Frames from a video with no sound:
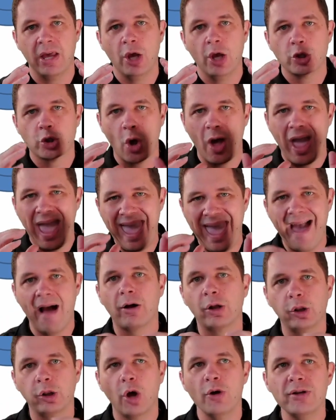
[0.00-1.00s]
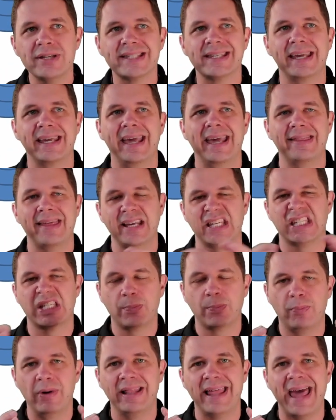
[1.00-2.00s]
So how closely are they
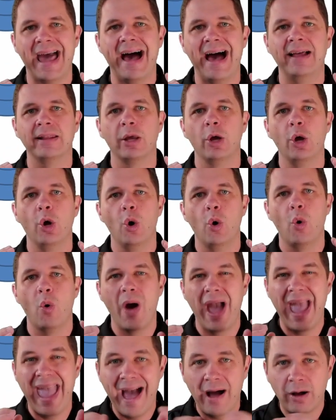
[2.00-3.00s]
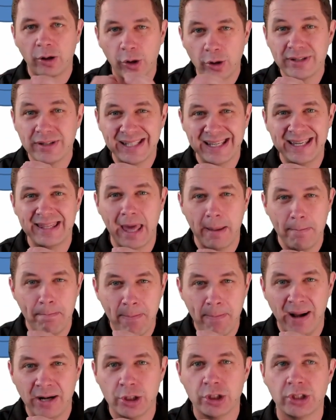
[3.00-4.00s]
spread out, or how closely are they
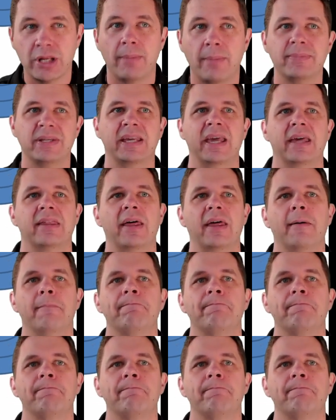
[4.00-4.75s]
bunched up together?